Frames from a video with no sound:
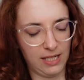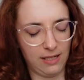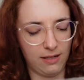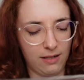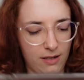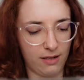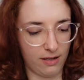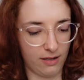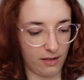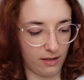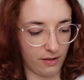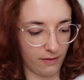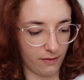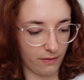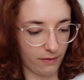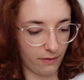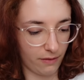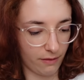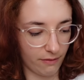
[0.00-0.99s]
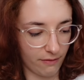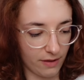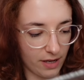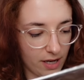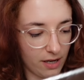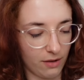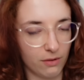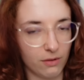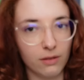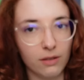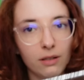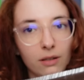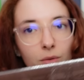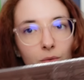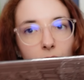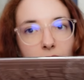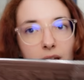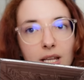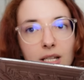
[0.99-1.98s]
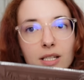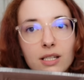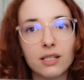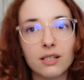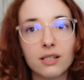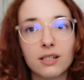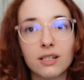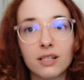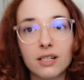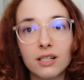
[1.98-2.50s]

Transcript: of the vinyl. Wait.